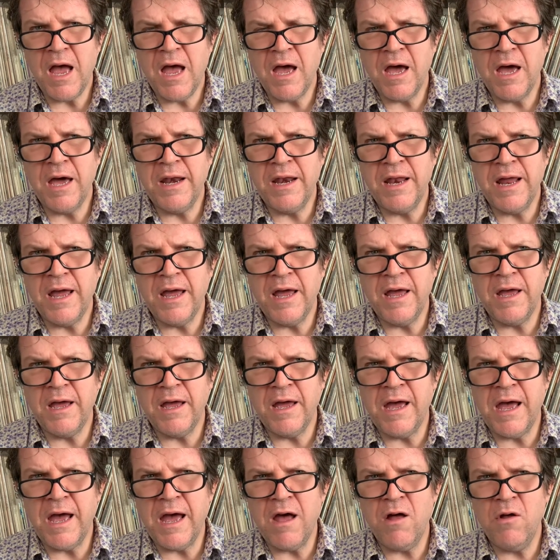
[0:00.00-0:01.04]
an
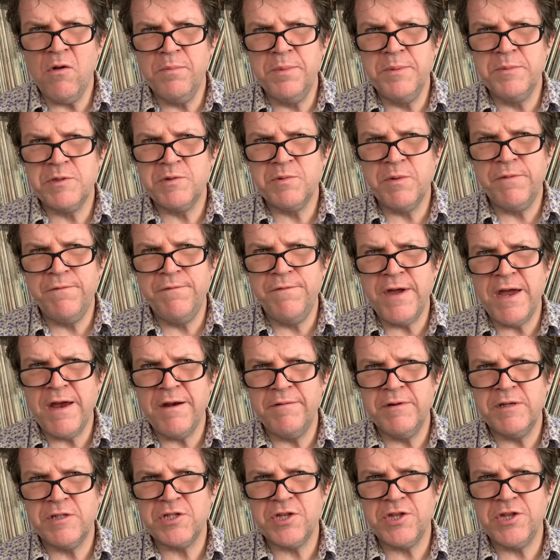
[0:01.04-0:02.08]
albums with
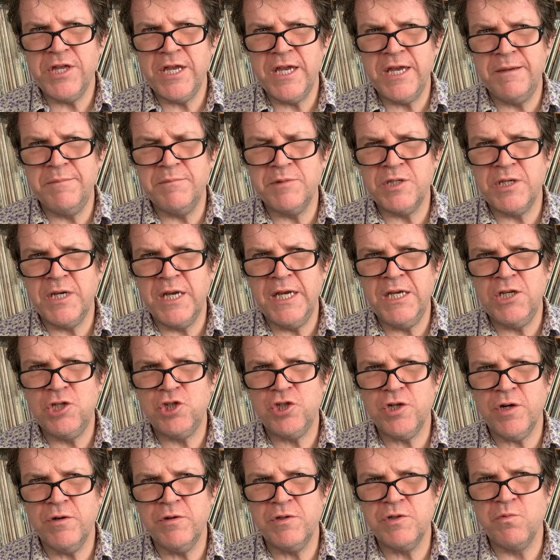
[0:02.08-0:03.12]
various themes and he
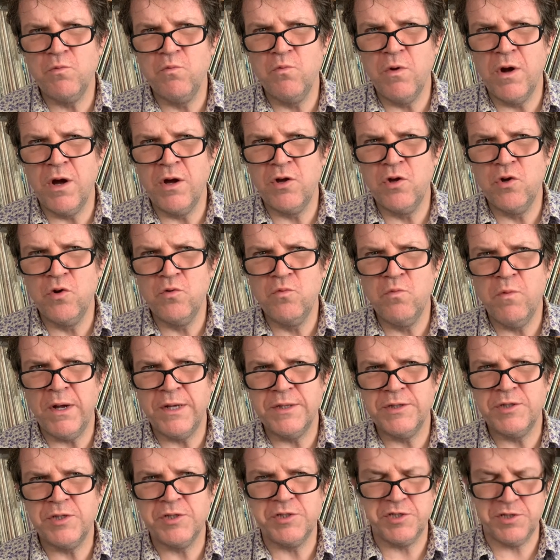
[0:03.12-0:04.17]
chose a good
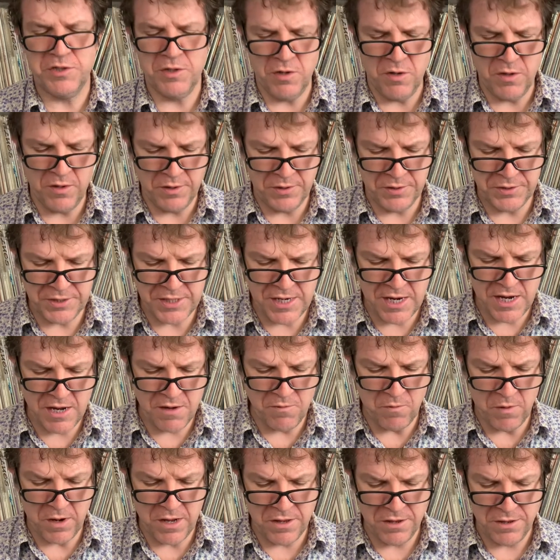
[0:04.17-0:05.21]
one to start the day
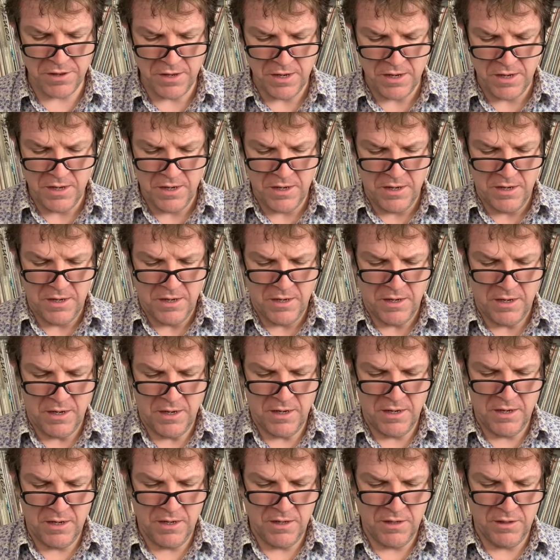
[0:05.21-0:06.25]
with,
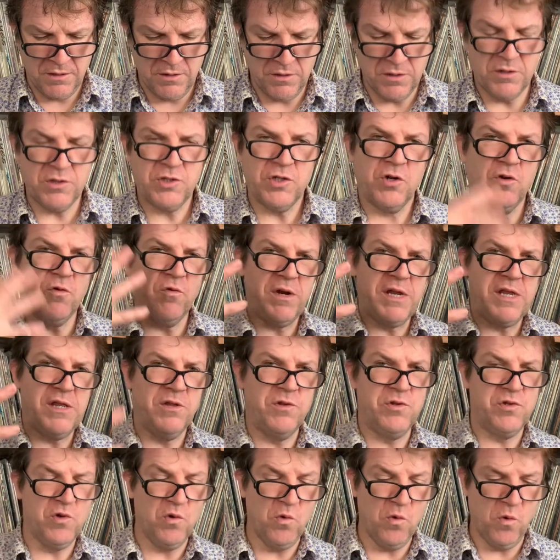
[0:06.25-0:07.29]
uh, you know, to greet the
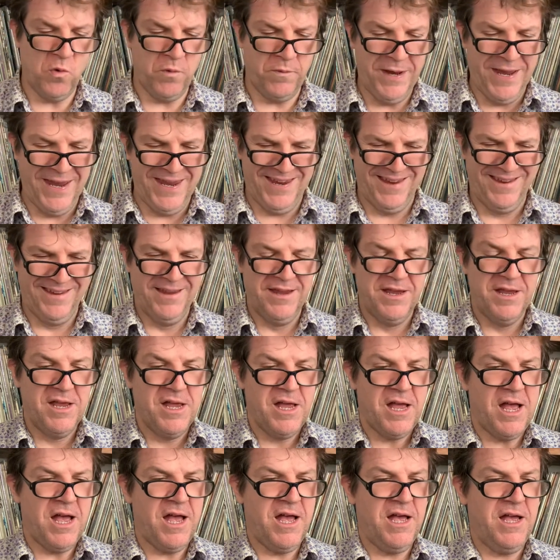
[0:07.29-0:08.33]
dawn.
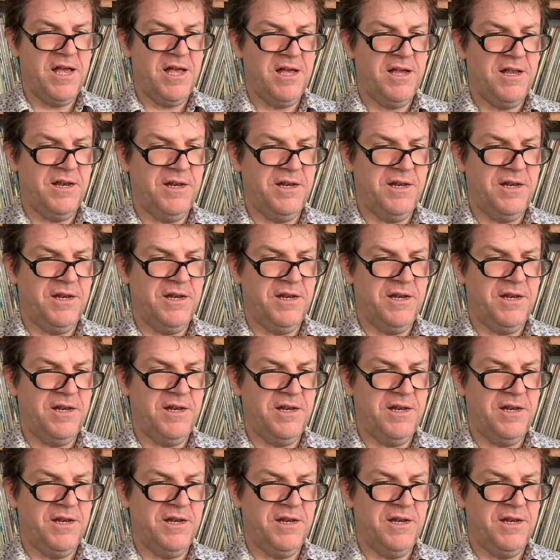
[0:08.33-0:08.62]
and